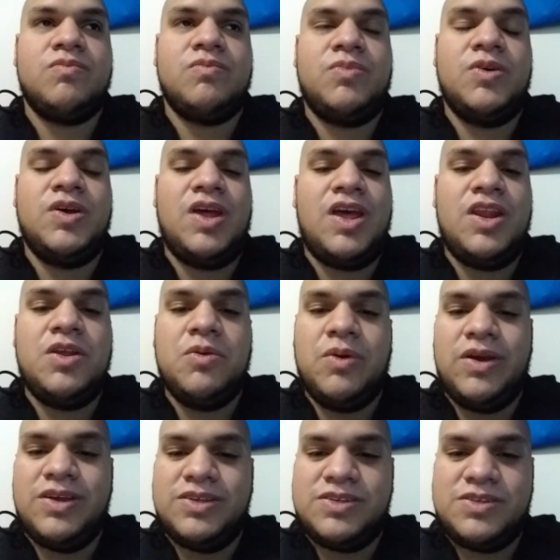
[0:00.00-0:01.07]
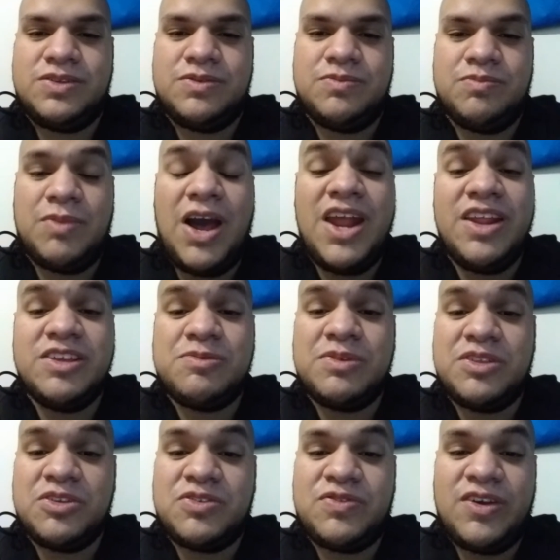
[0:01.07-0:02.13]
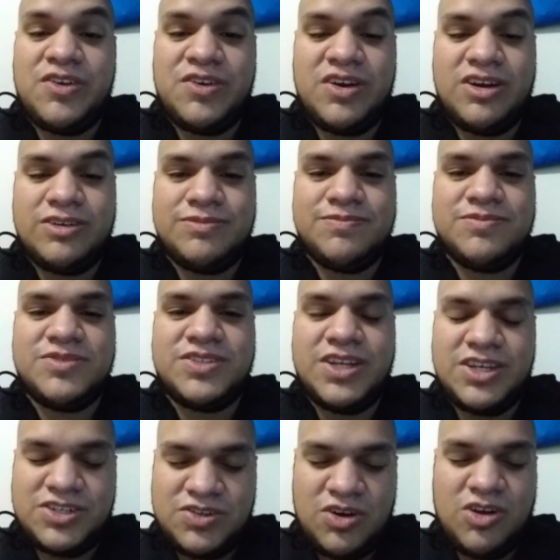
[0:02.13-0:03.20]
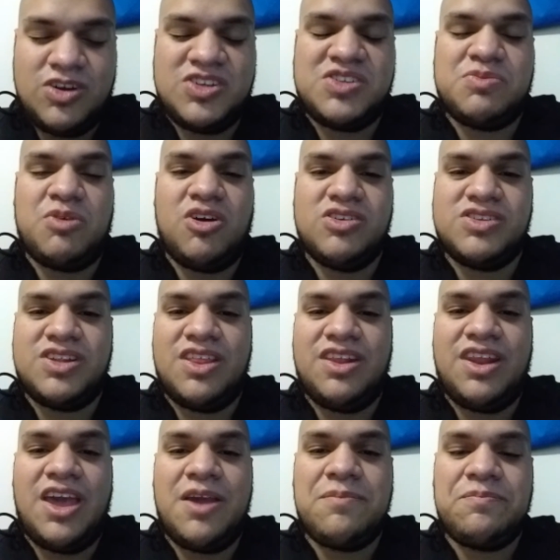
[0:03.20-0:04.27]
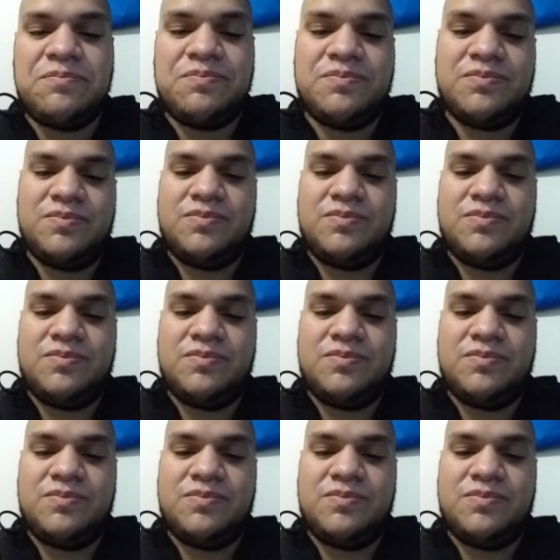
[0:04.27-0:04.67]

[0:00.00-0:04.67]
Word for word: But anyways, my name is Mythos Fenrir. Stay strong, because tomorrow's another day.